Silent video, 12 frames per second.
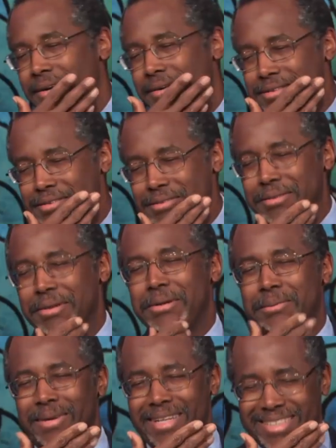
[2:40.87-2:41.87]
would stroke
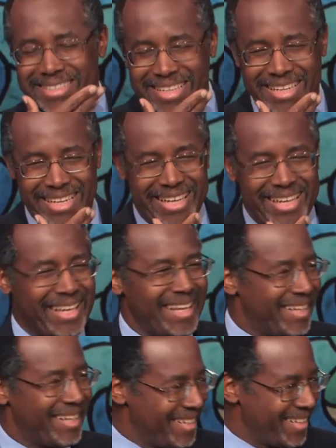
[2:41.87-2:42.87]
my chin,
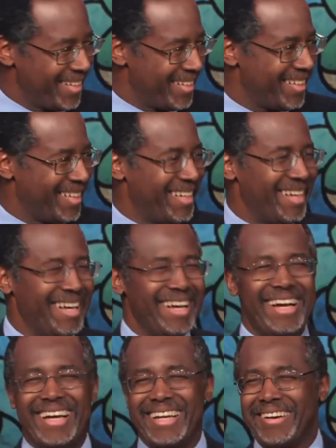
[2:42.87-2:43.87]

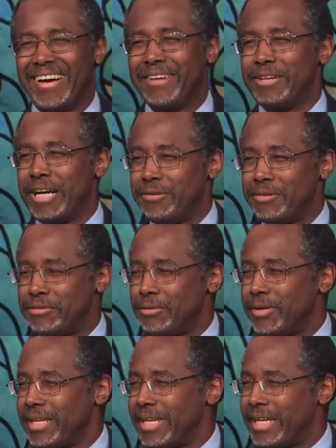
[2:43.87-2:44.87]
and, I was
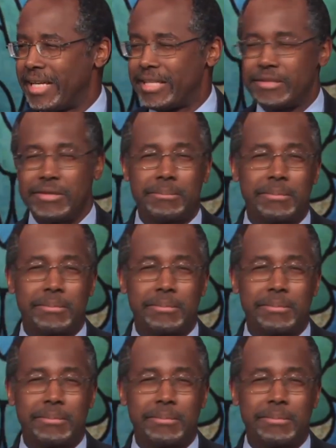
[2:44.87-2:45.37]
really into it.